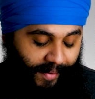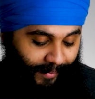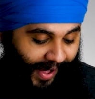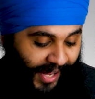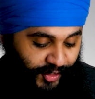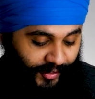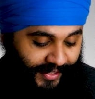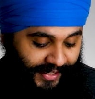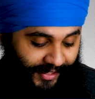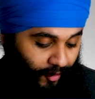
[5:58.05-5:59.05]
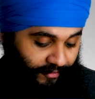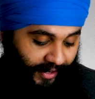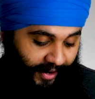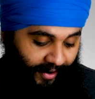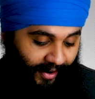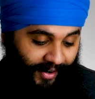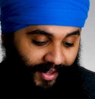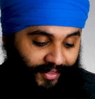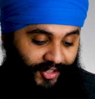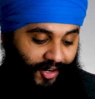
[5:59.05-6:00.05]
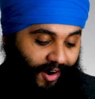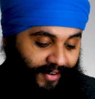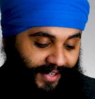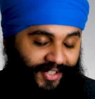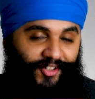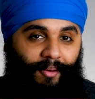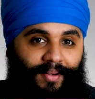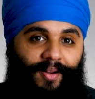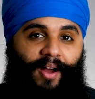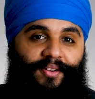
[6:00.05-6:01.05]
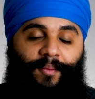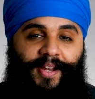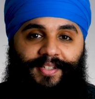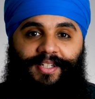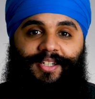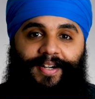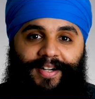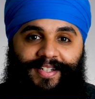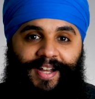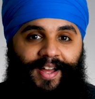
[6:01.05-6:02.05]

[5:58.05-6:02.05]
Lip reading: But as you can see over here, there's already so many other ways to search.